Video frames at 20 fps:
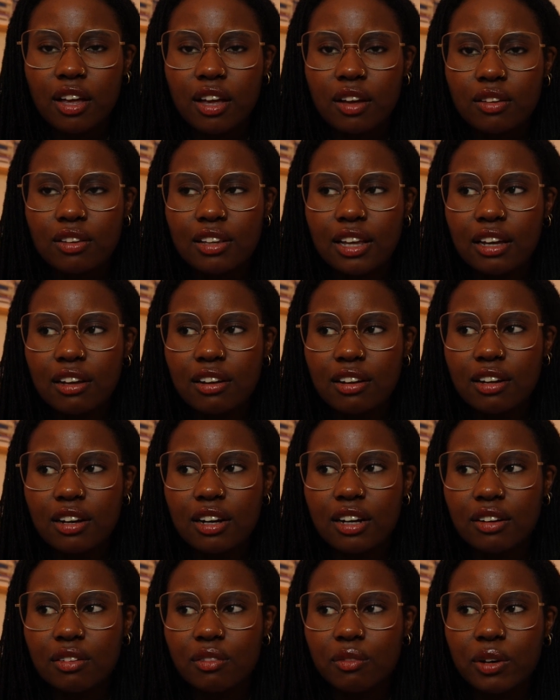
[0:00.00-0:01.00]
I was like,
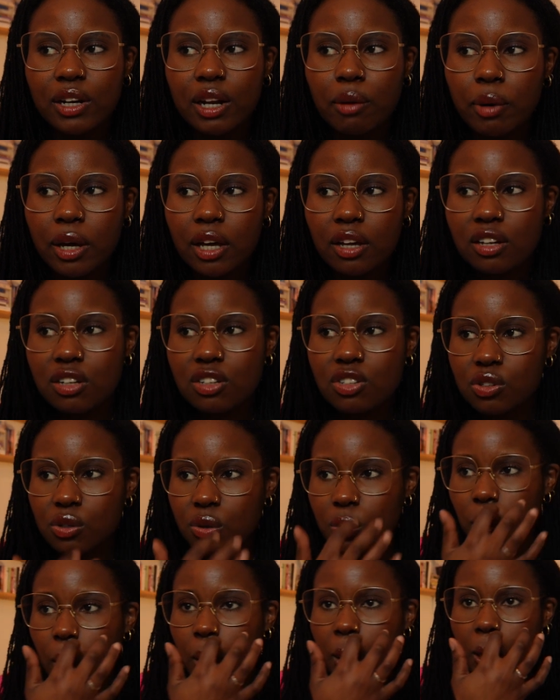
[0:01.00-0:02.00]
oh, what am I gonna
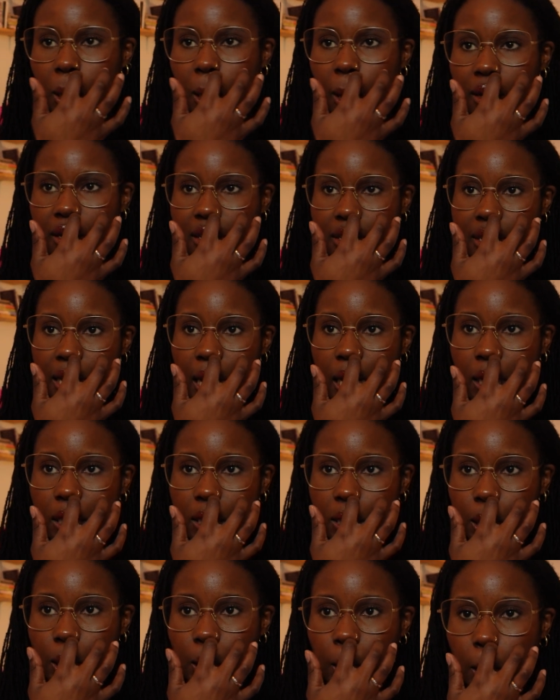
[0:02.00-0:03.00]
do? So I decided
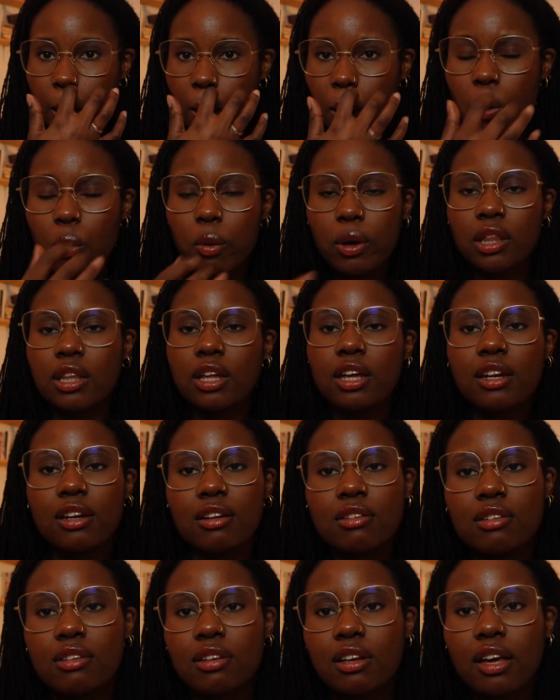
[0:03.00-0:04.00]
to go with it
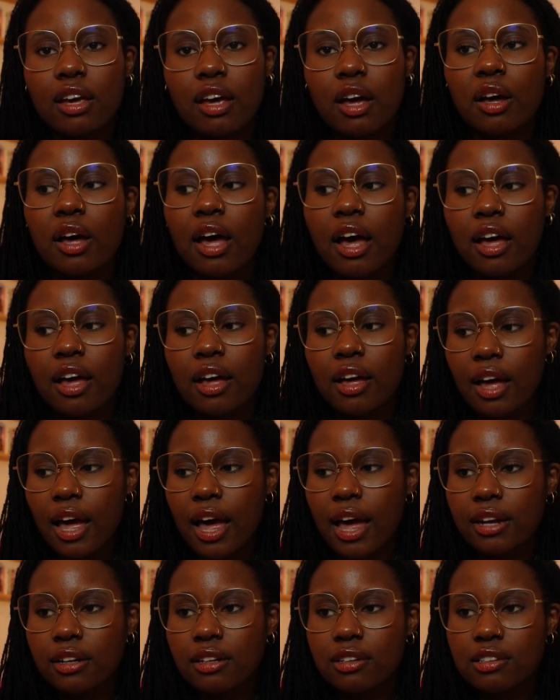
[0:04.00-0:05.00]
and say,
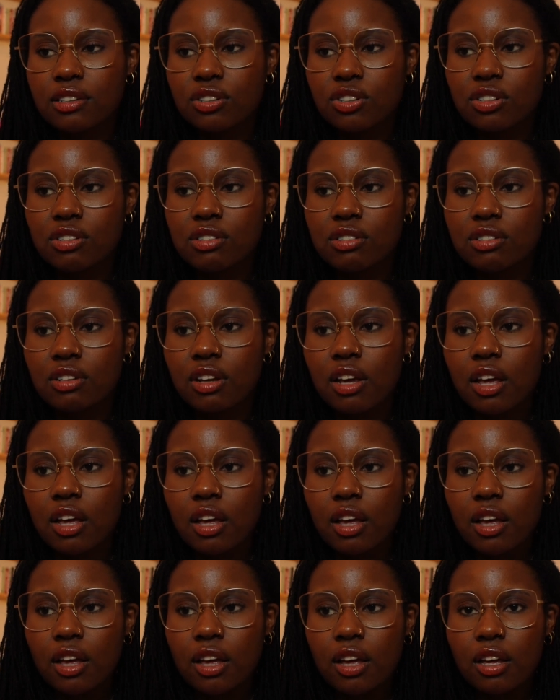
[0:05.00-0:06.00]
and just
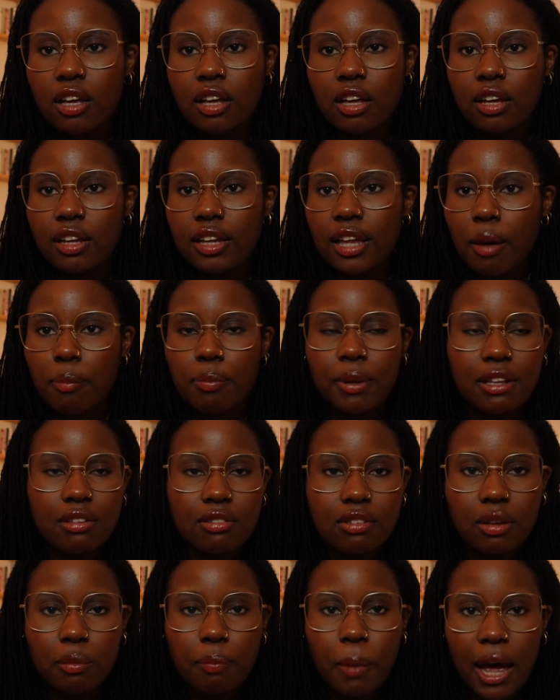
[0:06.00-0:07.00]

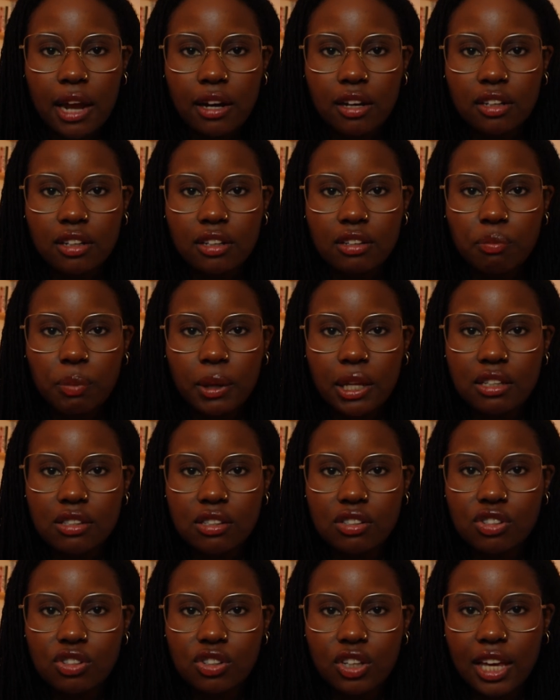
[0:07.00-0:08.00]
piece the pattern
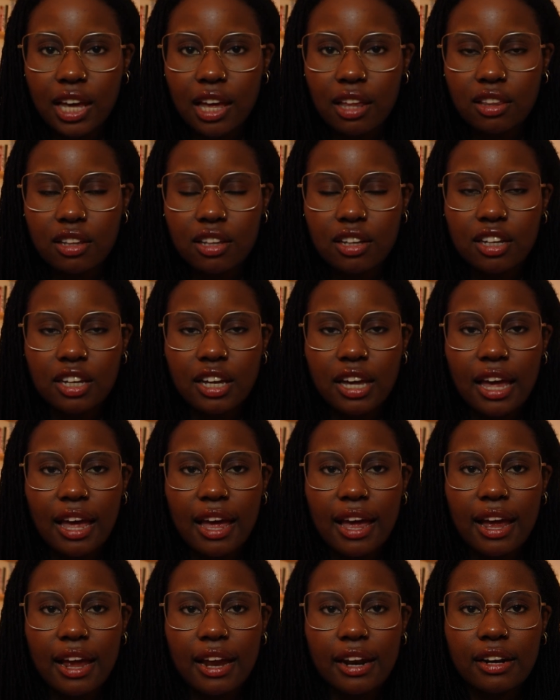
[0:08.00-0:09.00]
pieces together
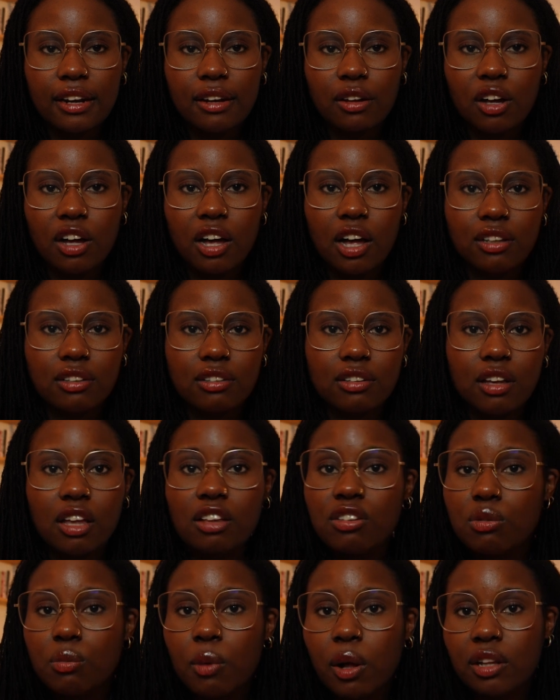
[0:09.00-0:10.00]
and cut
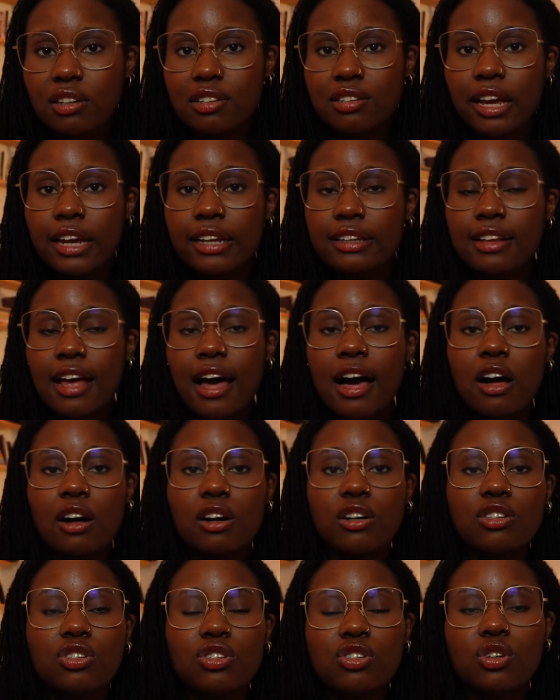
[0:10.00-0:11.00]
a smaller size
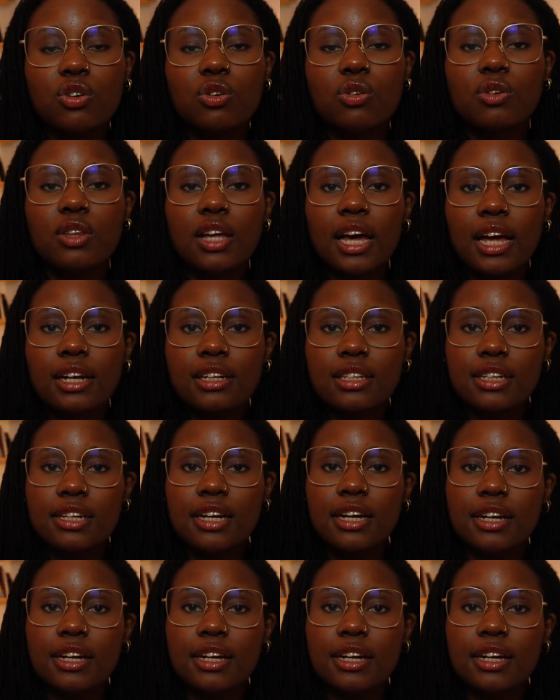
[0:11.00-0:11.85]
out so that